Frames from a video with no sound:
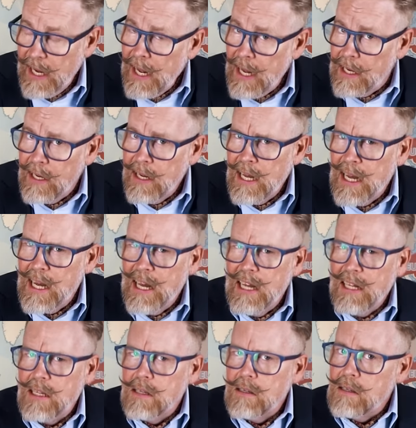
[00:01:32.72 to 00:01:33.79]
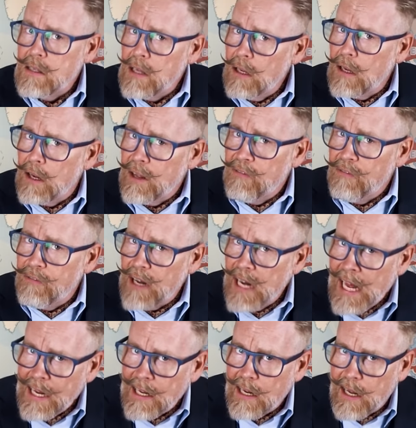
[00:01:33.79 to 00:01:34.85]
then it suddenly
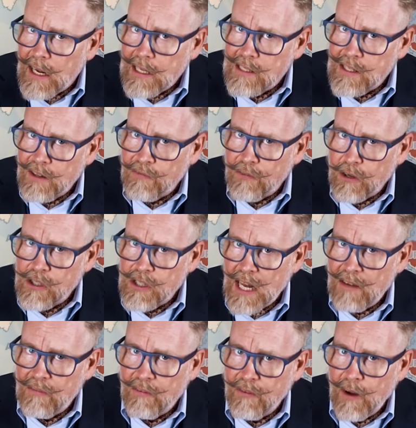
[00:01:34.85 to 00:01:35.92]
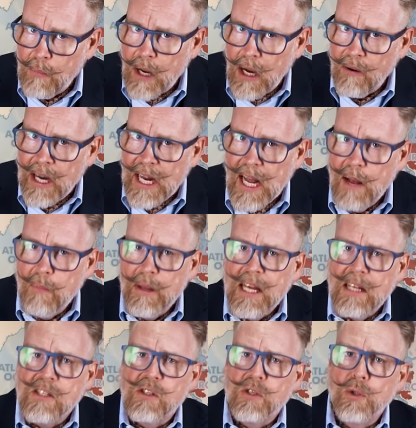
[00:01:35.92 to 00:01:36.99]
flatlines in the first half of February and
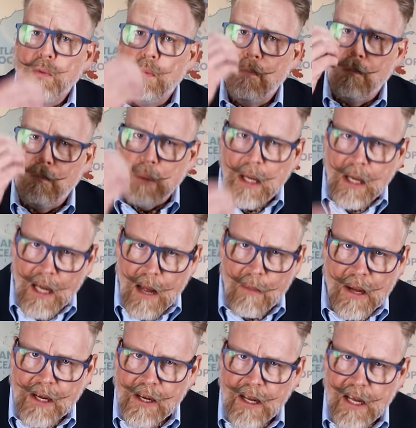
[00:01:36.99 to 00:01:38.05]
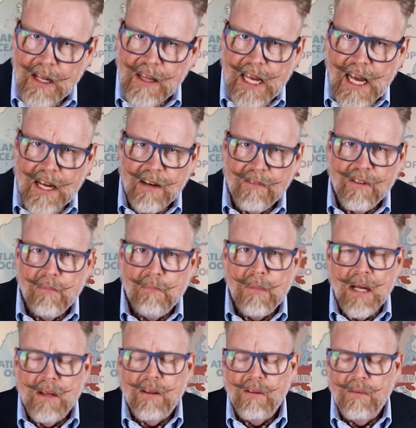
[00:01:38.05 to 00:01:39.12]
begins to plummet at the end of the
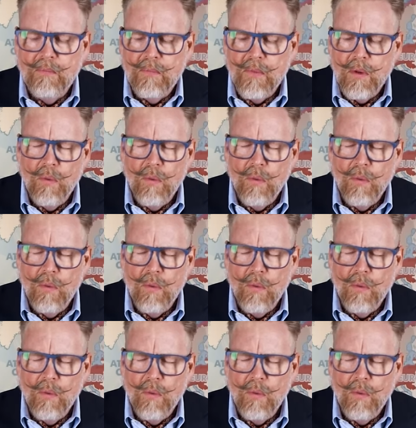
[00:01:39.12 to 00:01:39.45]
month.